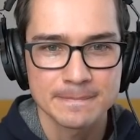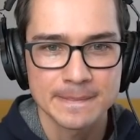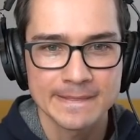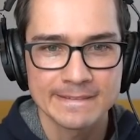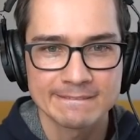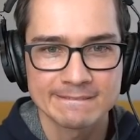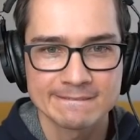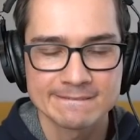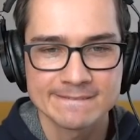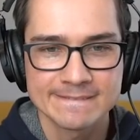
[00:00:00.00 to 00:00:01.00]

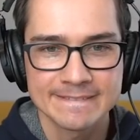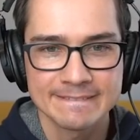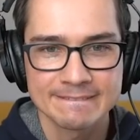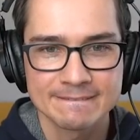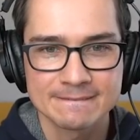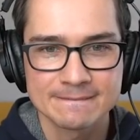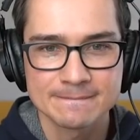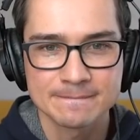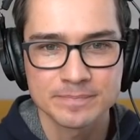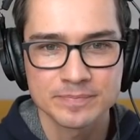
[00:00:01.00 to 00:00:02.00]

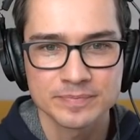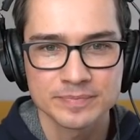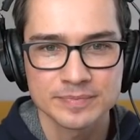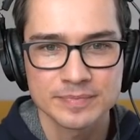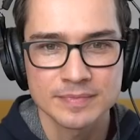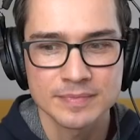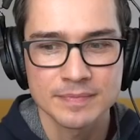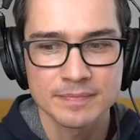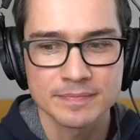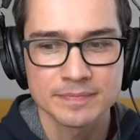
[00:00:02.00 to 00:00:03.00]

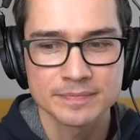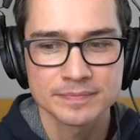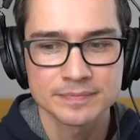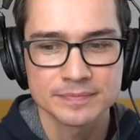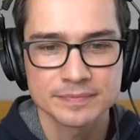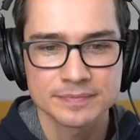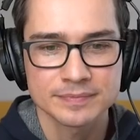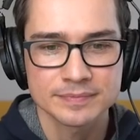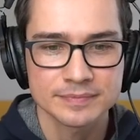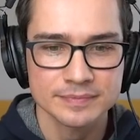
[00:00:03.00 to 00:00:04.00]

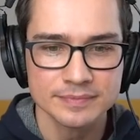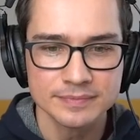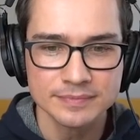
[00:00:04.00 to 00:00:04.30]
The person shown says nothing.